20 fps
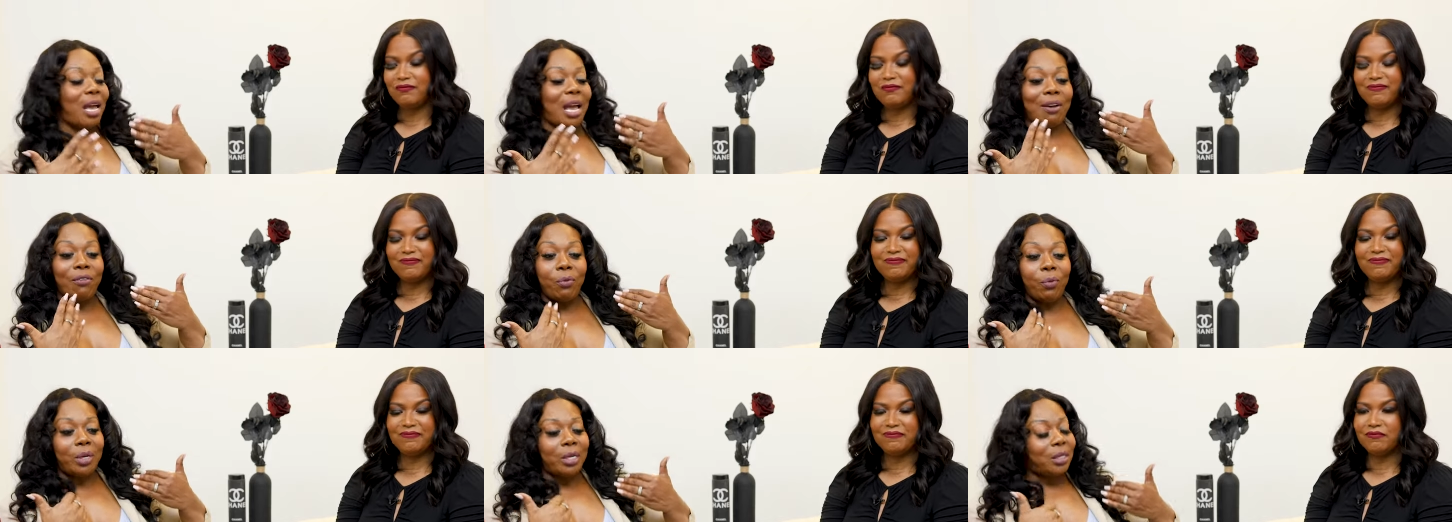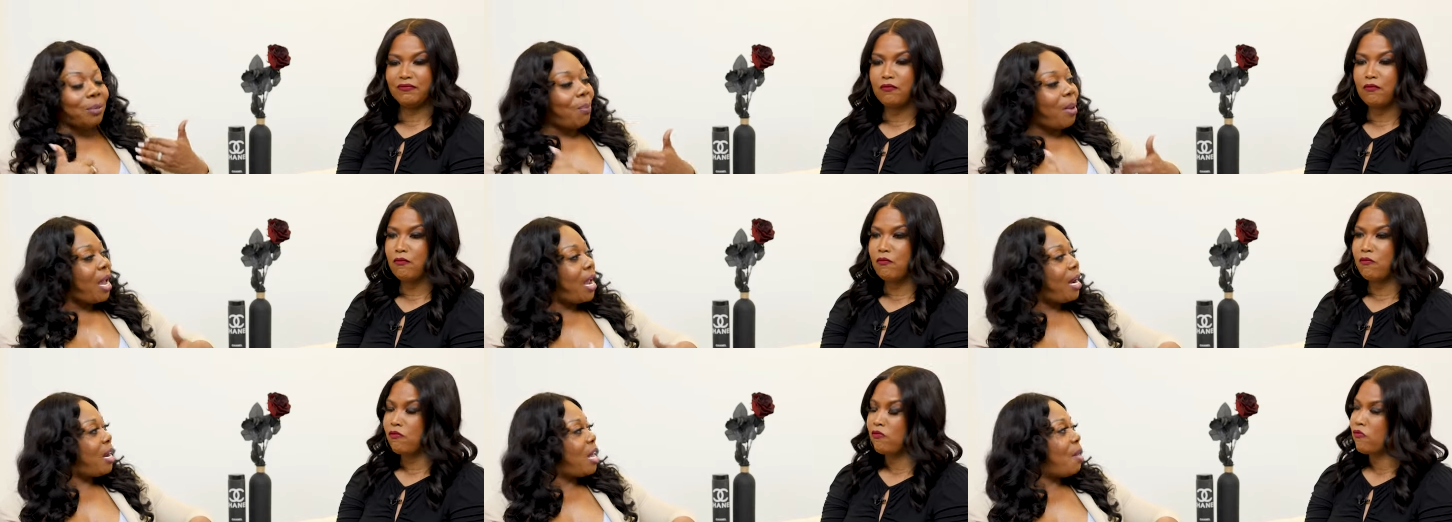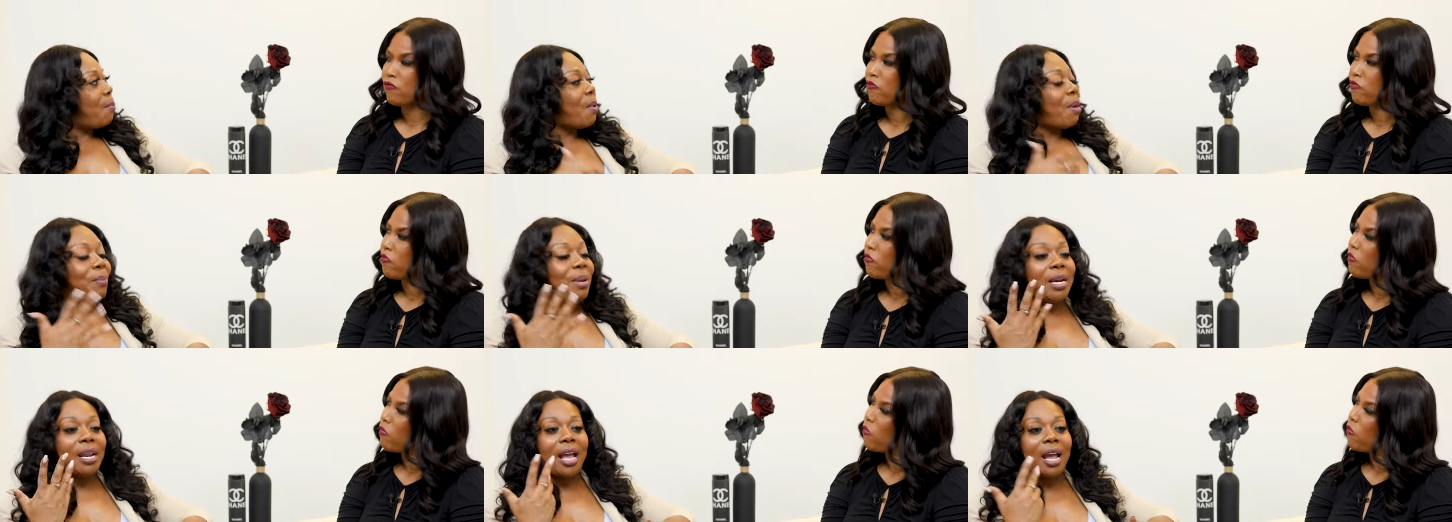Speaker 1: everyone is made
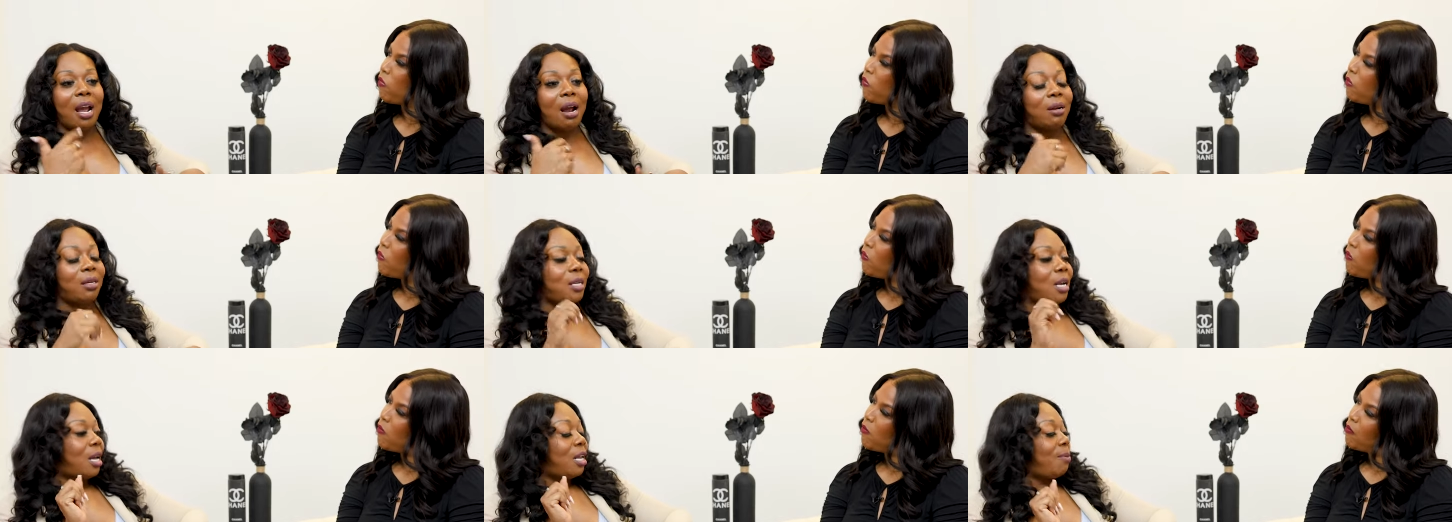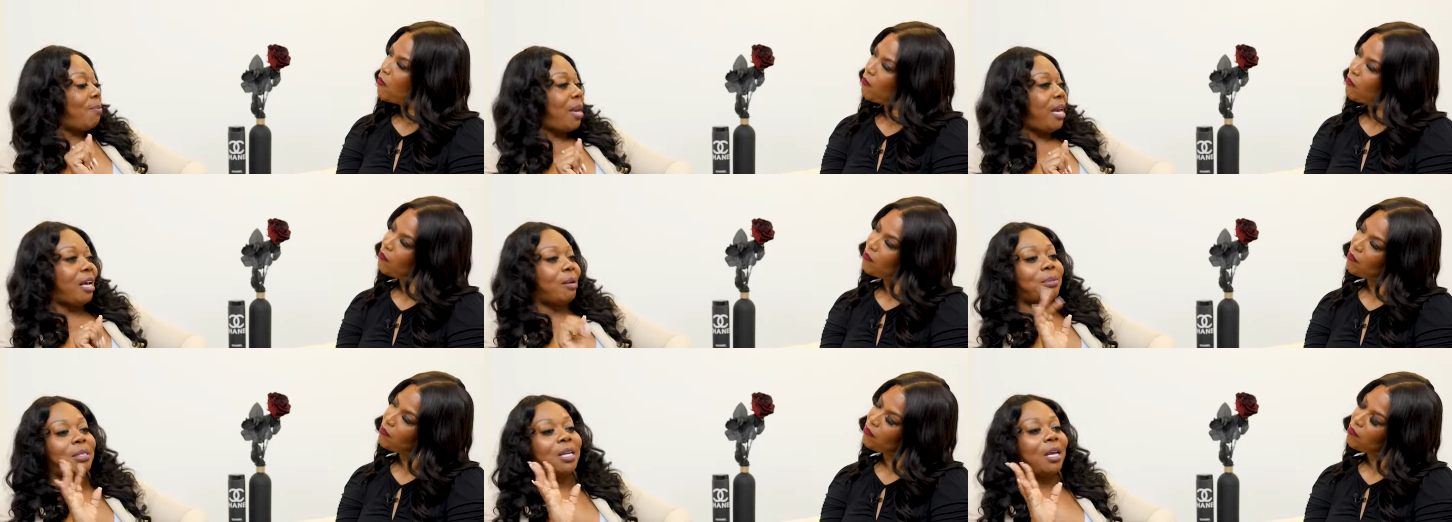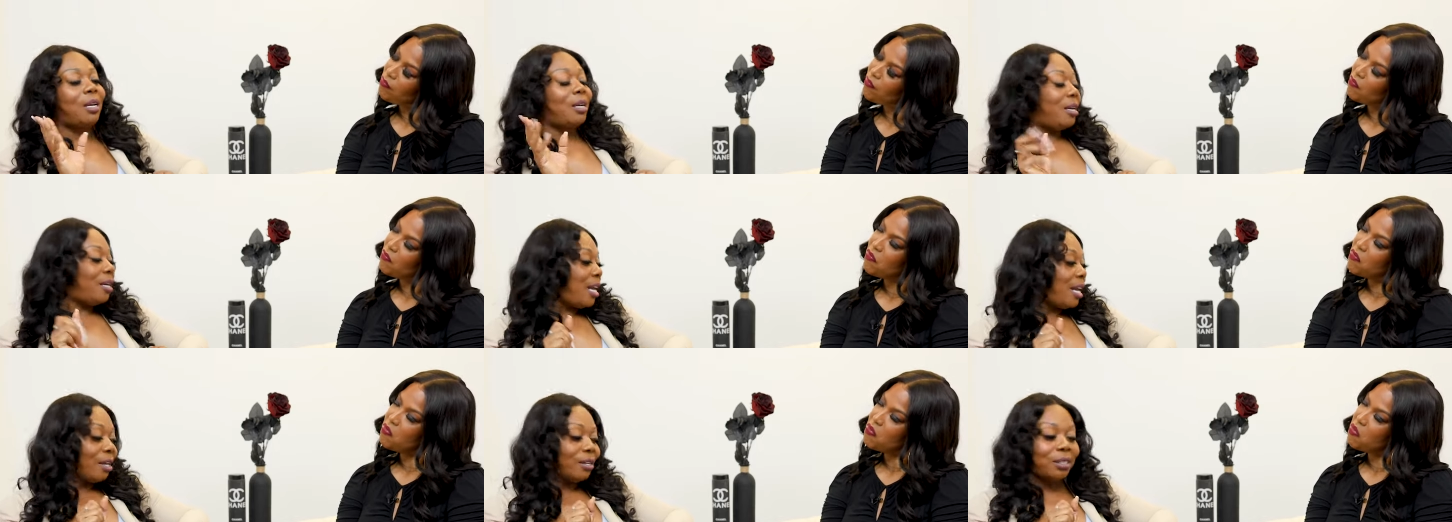up. I mean, hair done, makeup
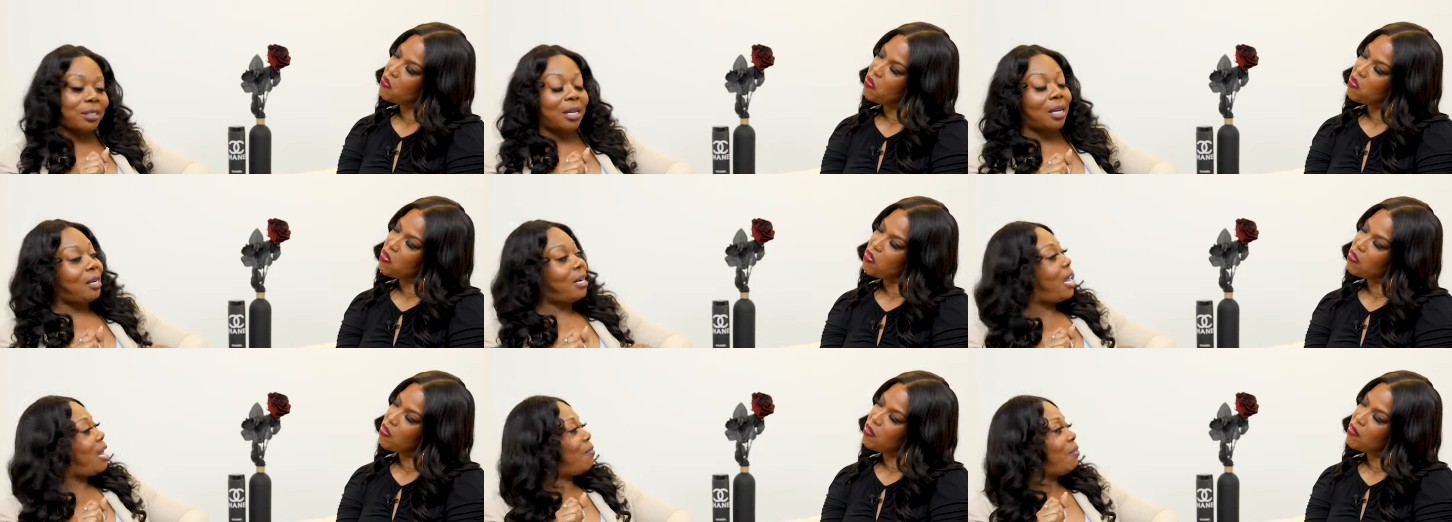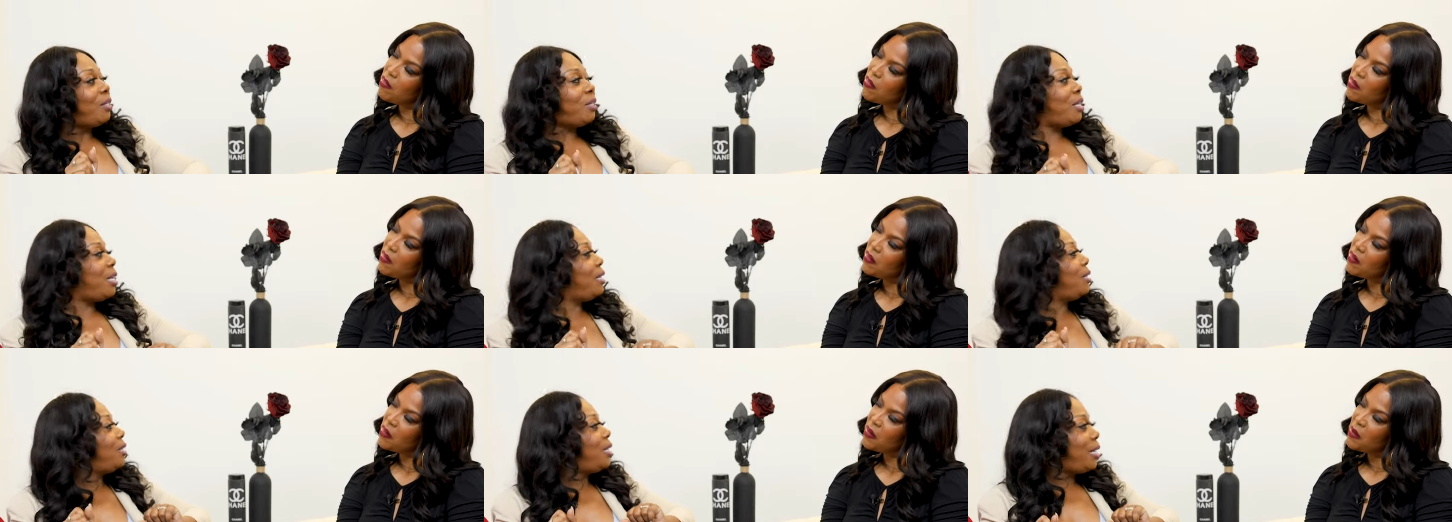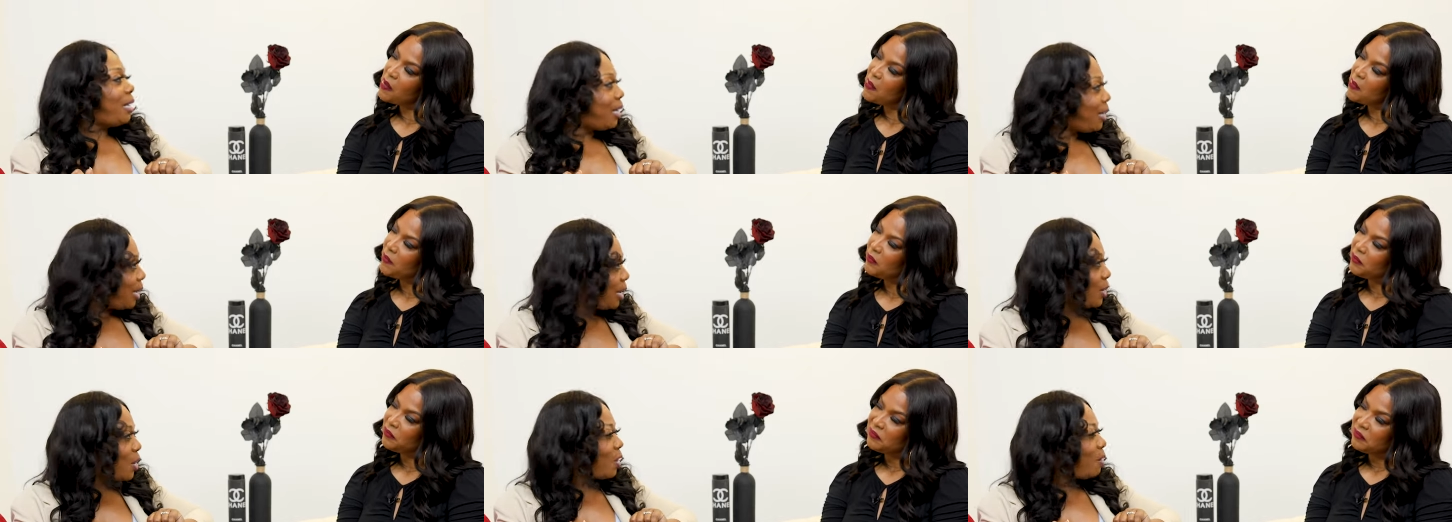done, nails done, everything
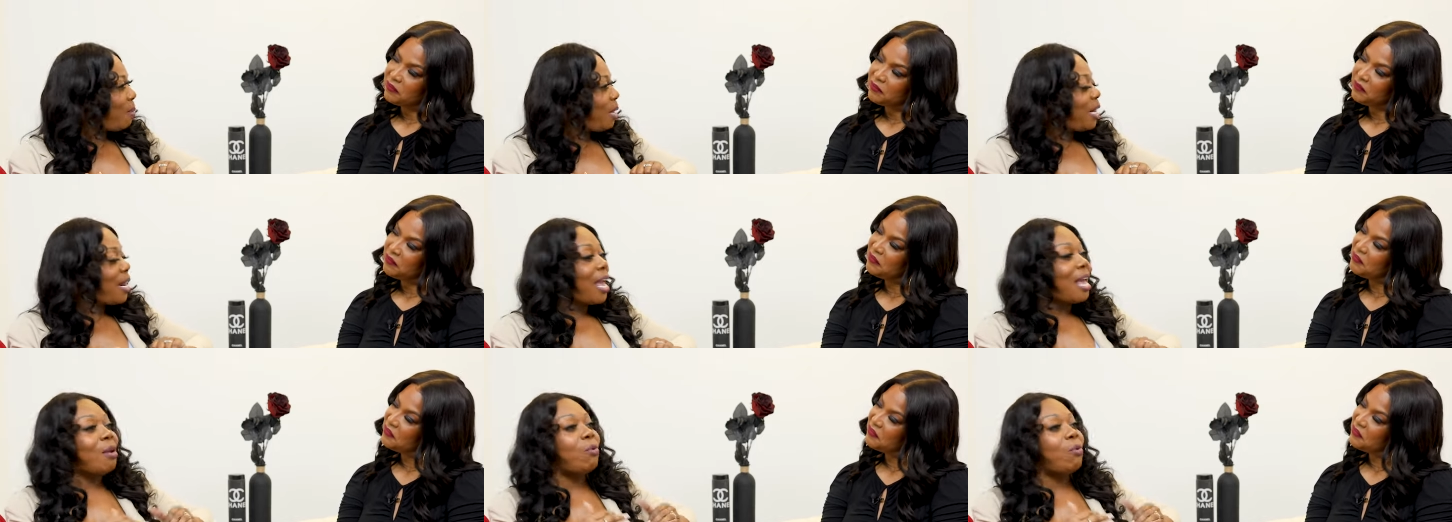did. You know what I mean?